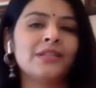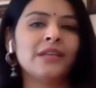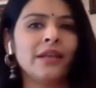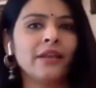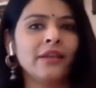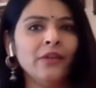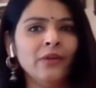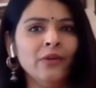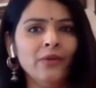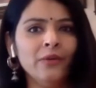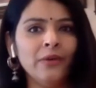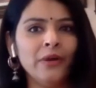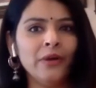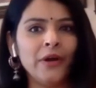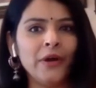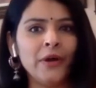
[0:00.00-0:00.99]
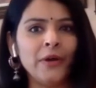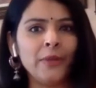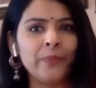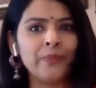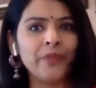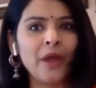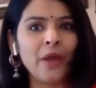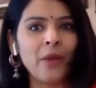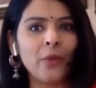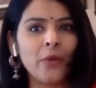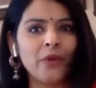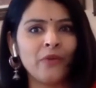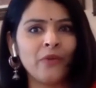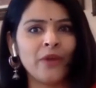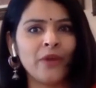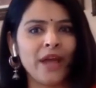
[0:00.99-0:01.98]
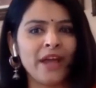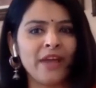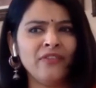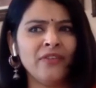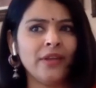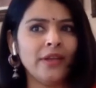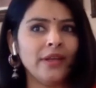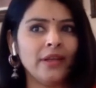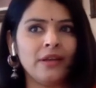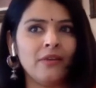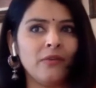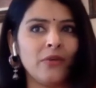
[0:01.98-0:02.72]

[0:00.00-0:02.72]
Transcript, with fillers: And you know, uh, uh, what what I feel